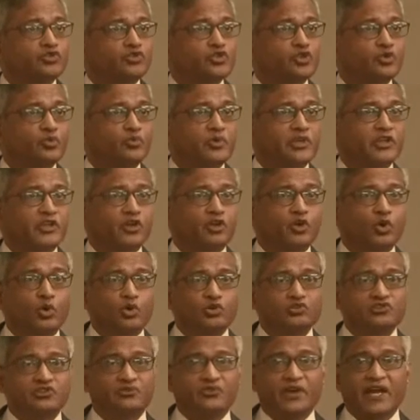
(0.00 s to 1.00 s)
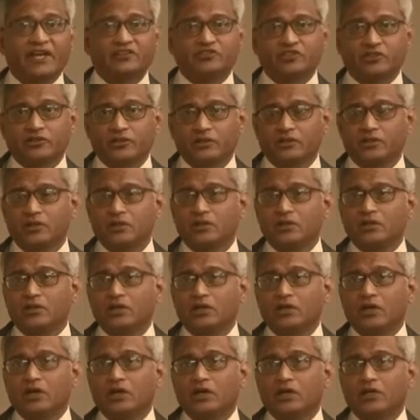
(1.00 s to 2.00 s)
should be the course of action
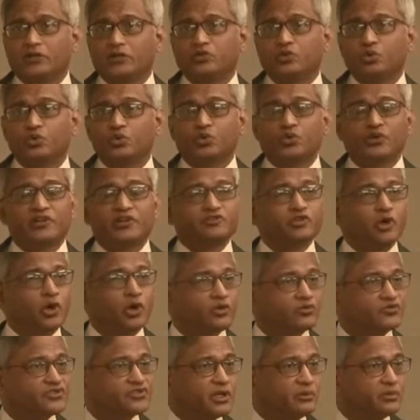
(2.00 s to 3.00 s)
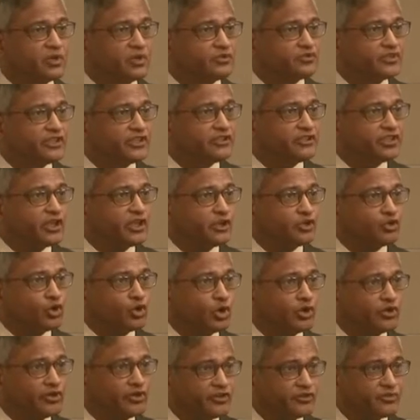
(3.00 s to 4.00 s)
uh, to resolve some of the
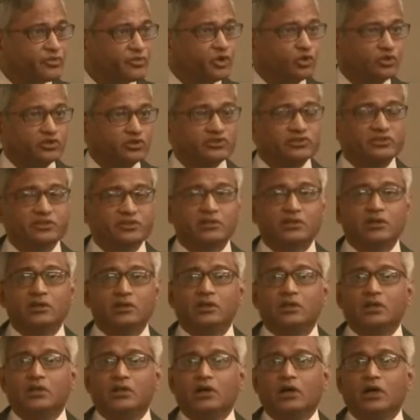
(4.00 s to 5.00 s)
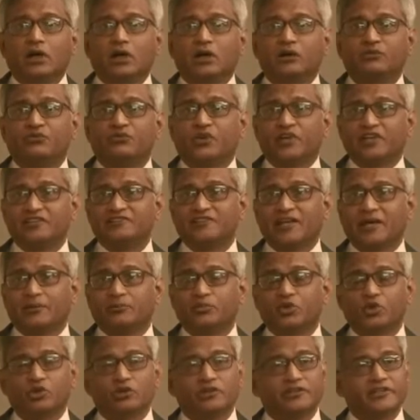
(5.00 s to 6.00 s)
territorial disputes. Uh, for
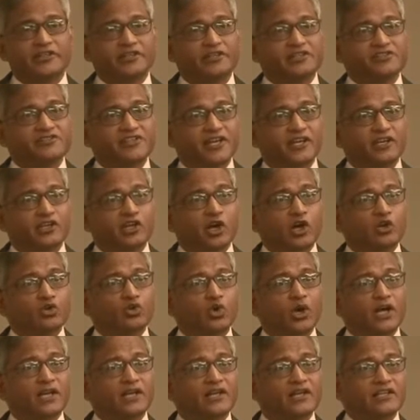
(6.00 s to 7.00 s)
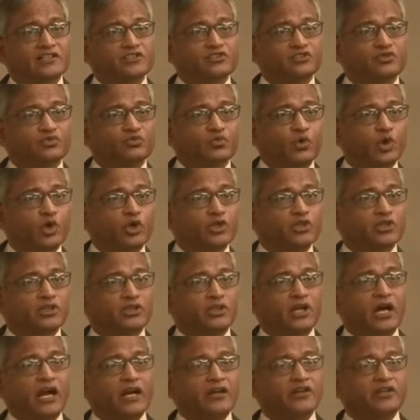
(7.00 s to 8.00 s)
example, the Senkaku Islands were
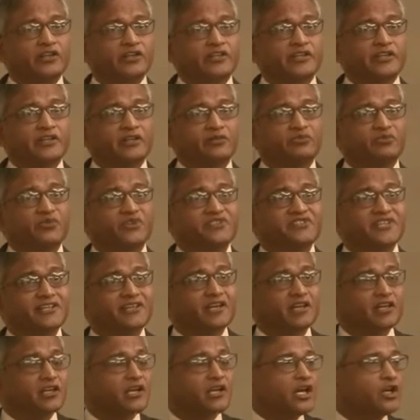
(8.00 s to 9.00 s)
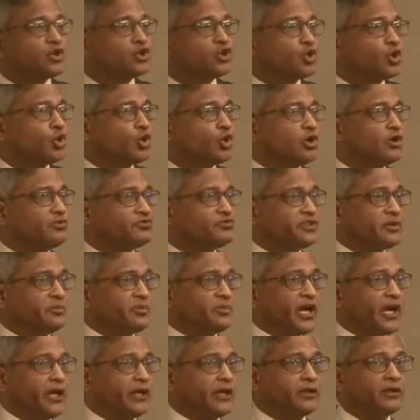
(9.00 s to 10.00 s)
under the physical control of
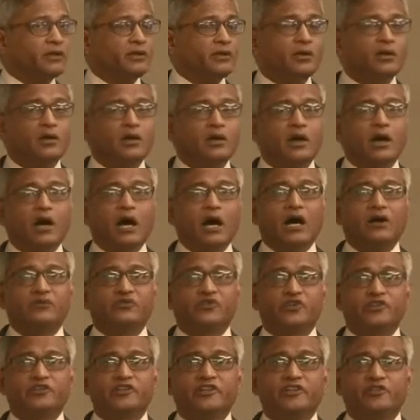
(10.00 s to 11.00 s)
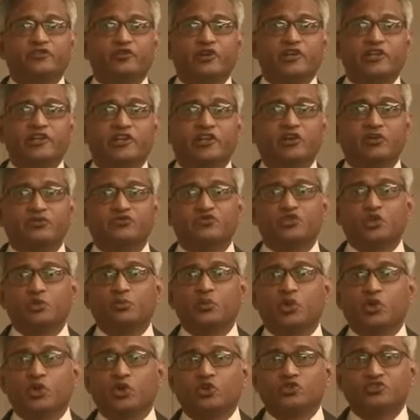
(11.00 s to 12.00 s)
Japan after the Treaty of
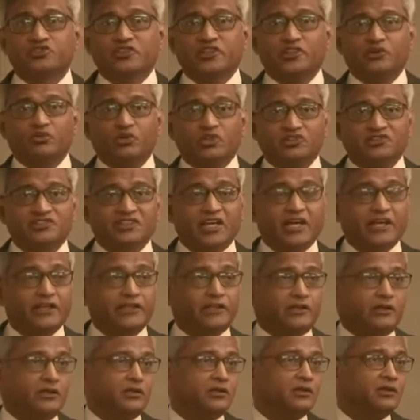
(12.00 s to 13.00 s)
Shimonoseki was signed,